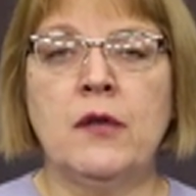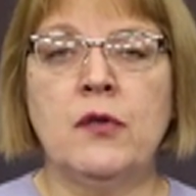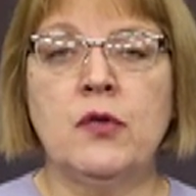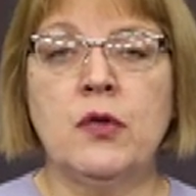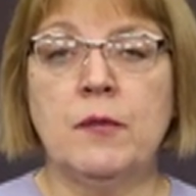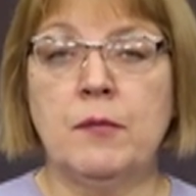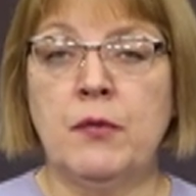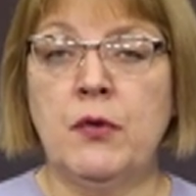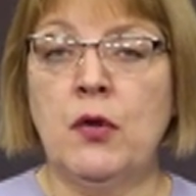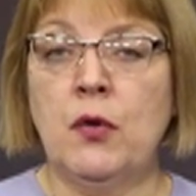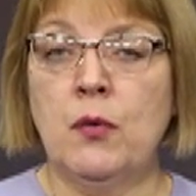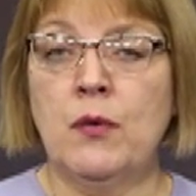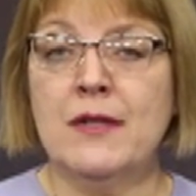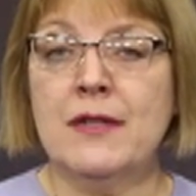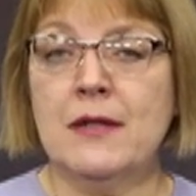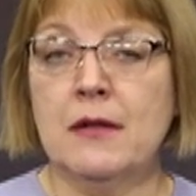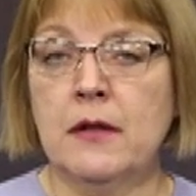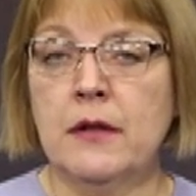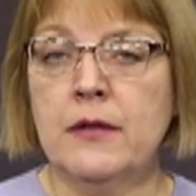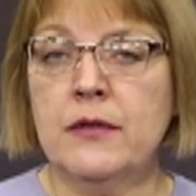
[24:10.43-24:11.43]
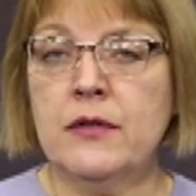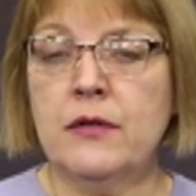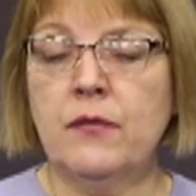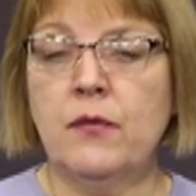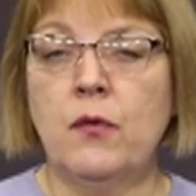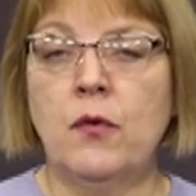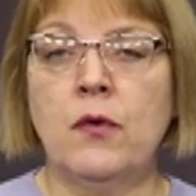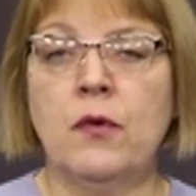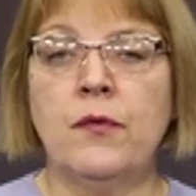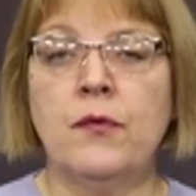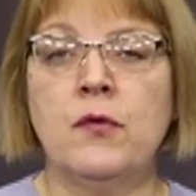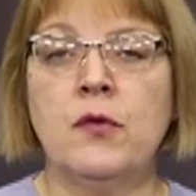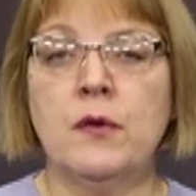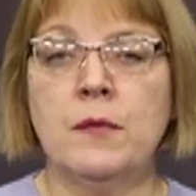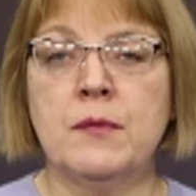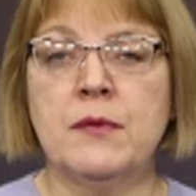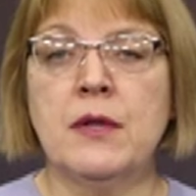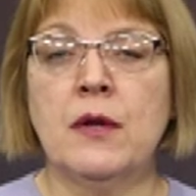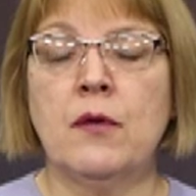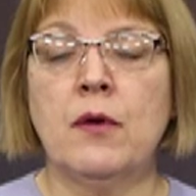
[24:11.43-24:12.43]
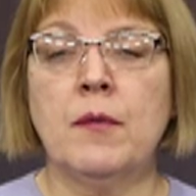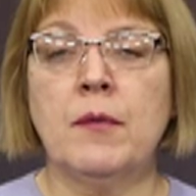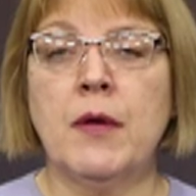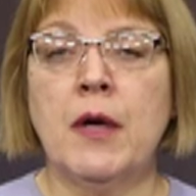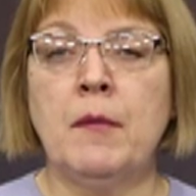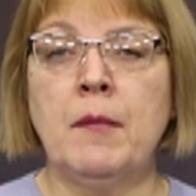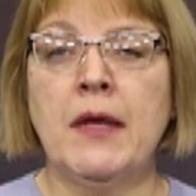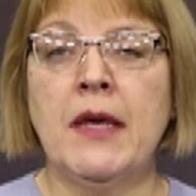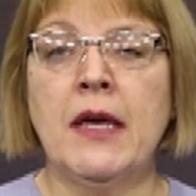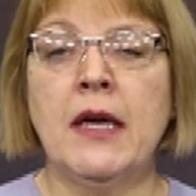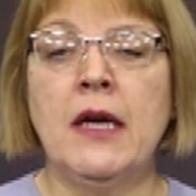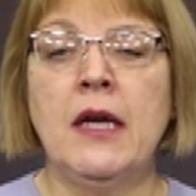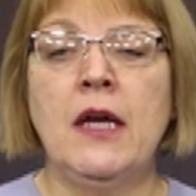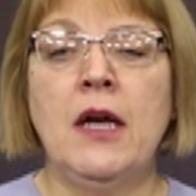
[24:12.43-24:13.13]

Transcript: trip notice list for trips that are upcoming.